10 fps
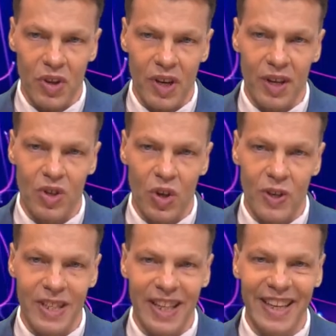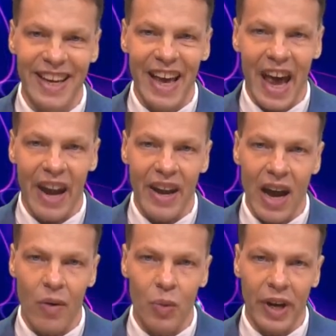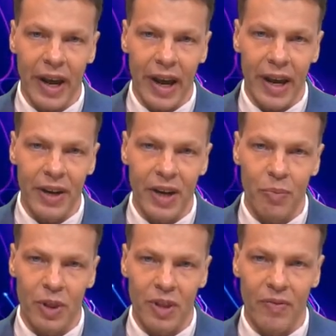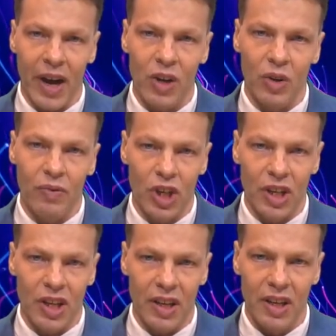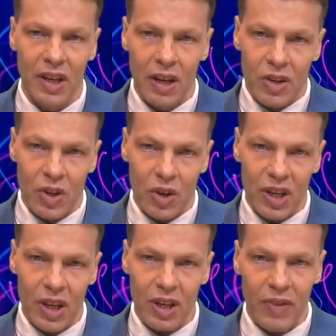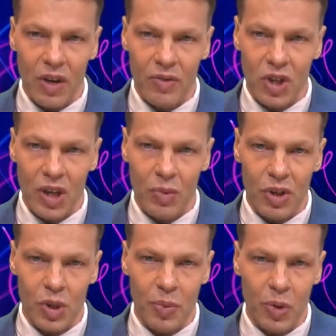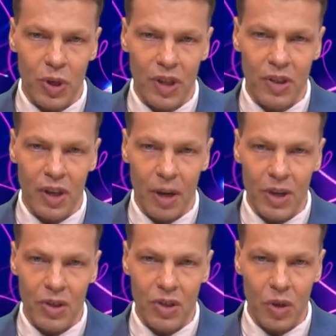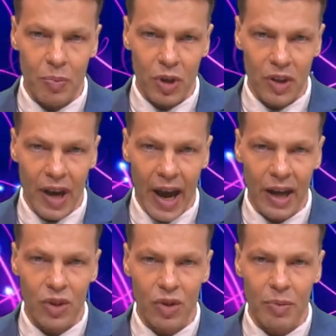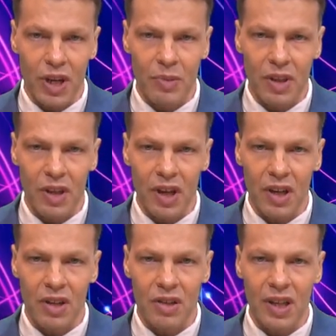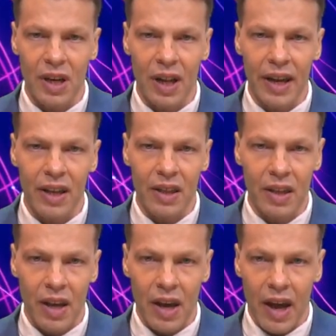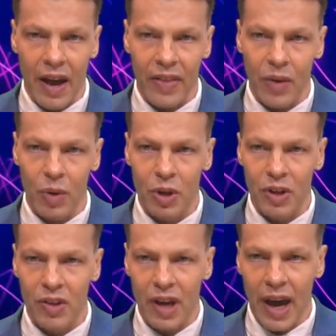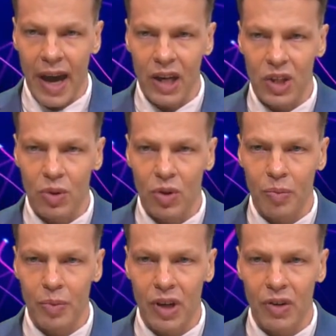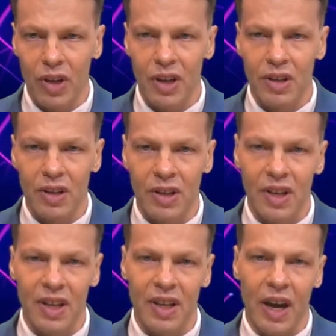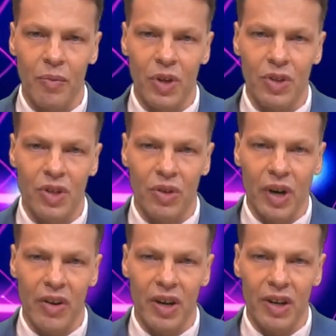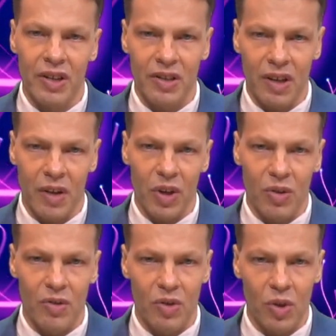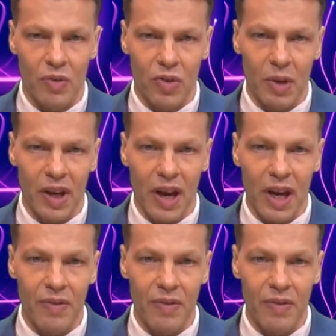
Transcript: uncertainty, and now we want to end up with the value of g. So to get the value of g, we just put in the numbers. So we put in the actual measurement there, can you see? Length, and then we put in the actual period, and we square it, and we do the formula. And if